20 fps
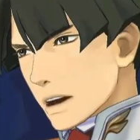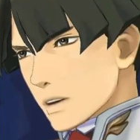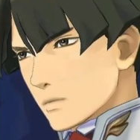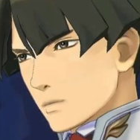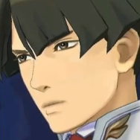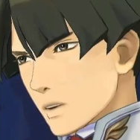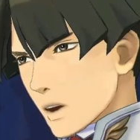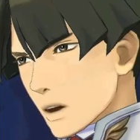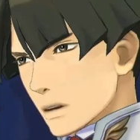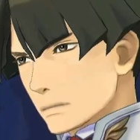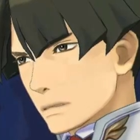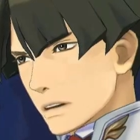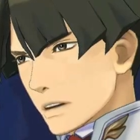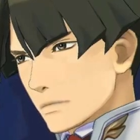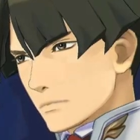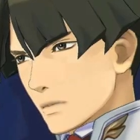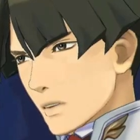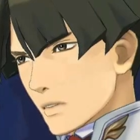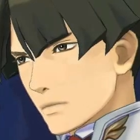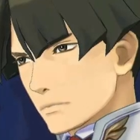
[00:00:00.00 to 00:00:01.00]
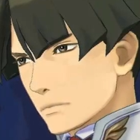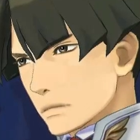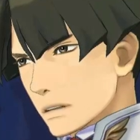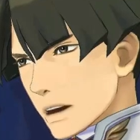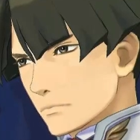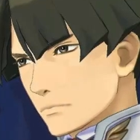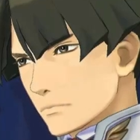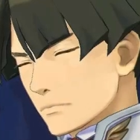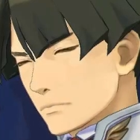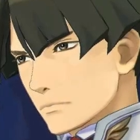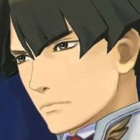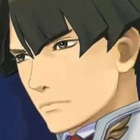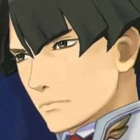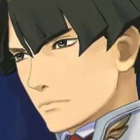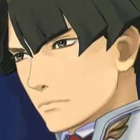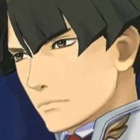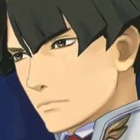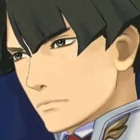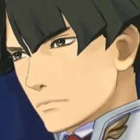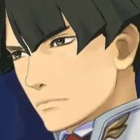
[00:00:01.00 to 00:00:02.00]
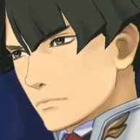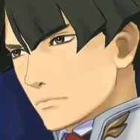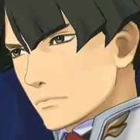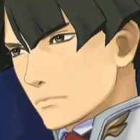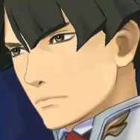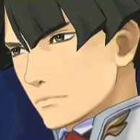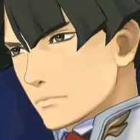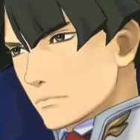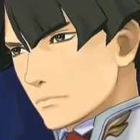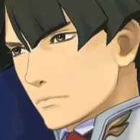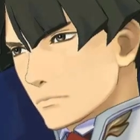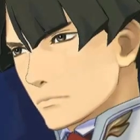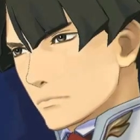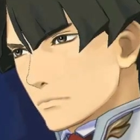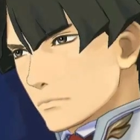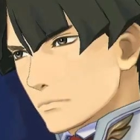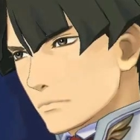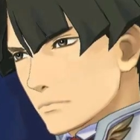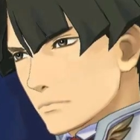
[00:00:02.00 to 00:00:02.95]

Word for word: was you posing as the inspector in no disguise at all?